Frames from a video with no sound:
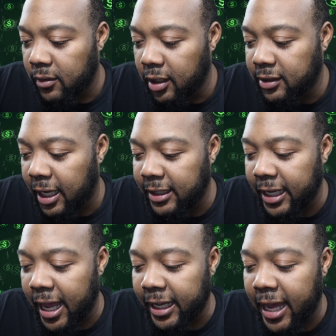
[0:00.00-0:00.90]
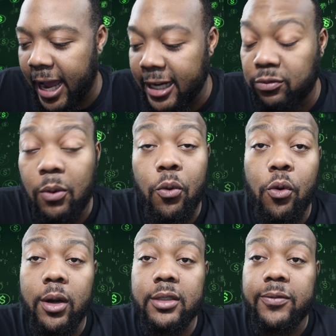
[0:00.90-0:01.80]
looks like they got cash
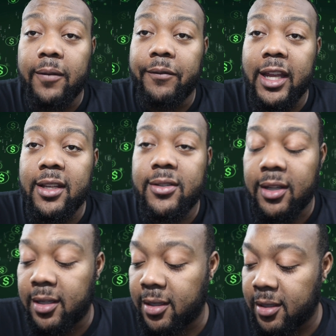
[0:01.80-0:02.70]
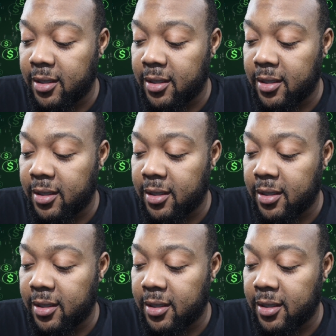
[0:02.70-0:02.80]
rewards from Visa